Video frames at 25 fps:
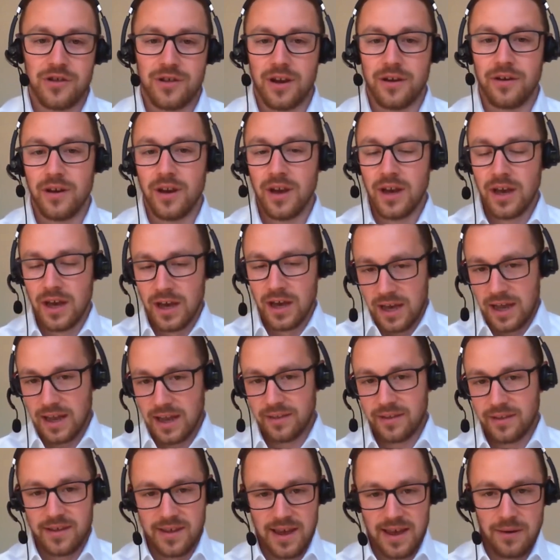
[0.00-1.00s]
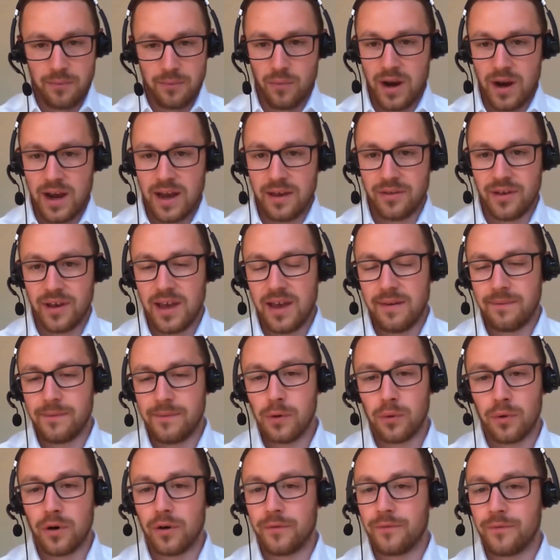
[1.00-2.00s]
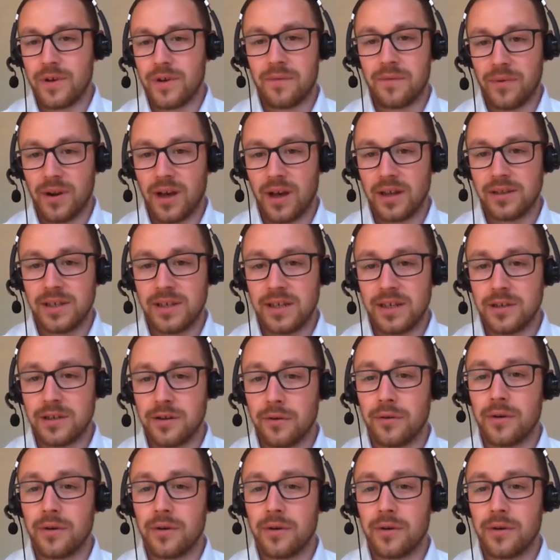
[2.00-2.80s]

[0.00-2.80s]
So in the same way that if your office flooded,